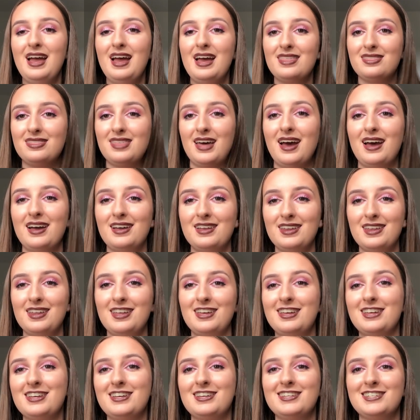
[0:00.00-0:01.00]
that
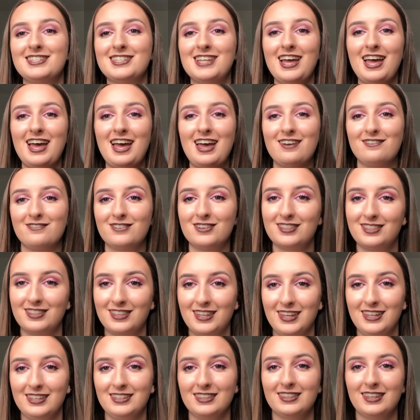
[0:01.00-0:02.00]
is
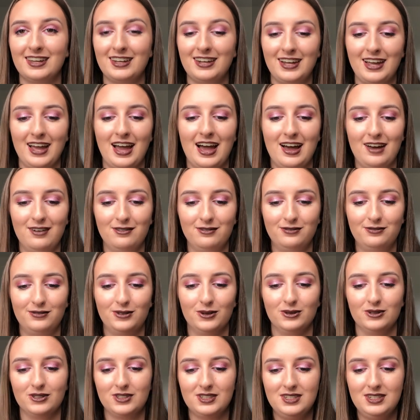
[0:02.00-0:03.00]
everything that I have
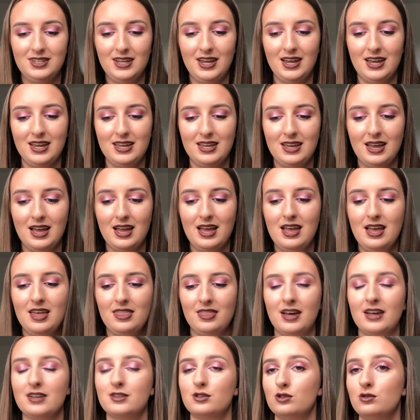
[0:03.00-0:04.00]
for today.
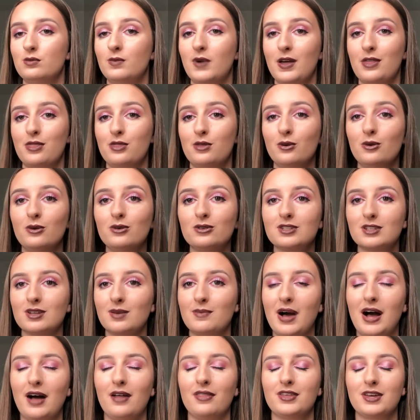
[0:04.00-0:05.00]
That is all my thoughts
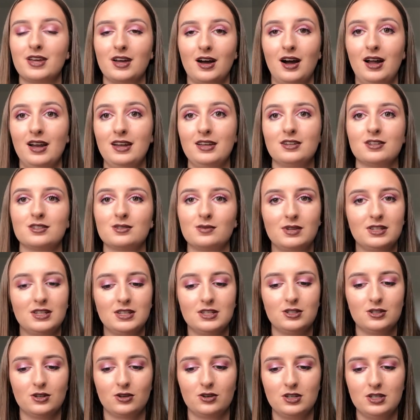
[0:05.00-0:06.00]
about the Kylie
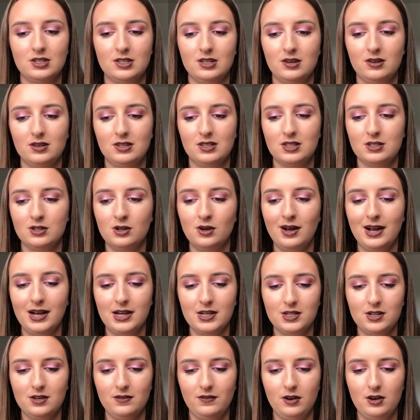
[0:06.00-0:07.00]
Cosmetics docuseries. It's not
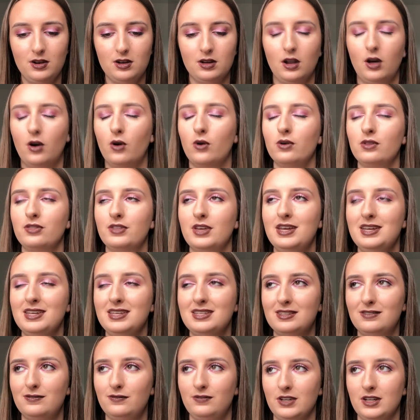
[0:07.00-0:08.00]
actually very long.
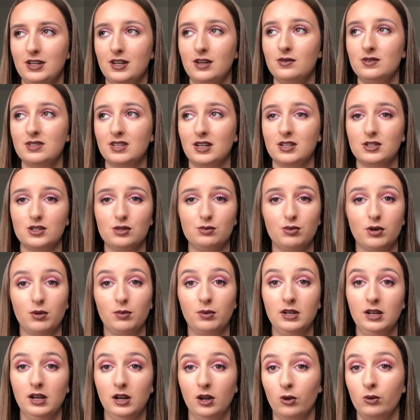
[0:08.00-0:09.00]
This video is actually
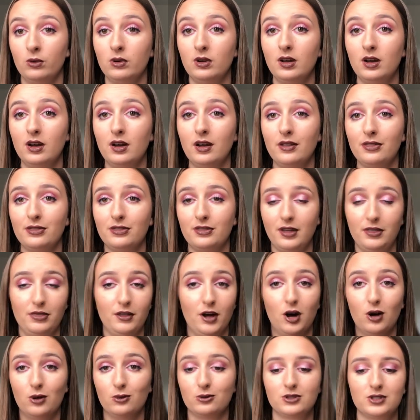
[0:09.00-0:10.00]
probably longer than the
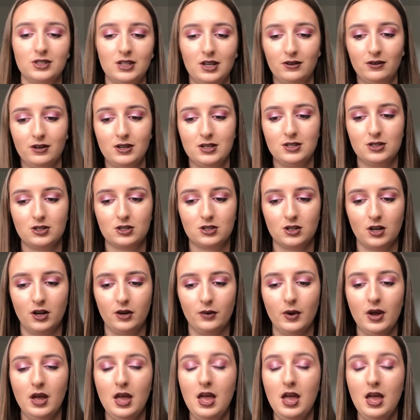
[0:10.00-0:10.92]
whole series, so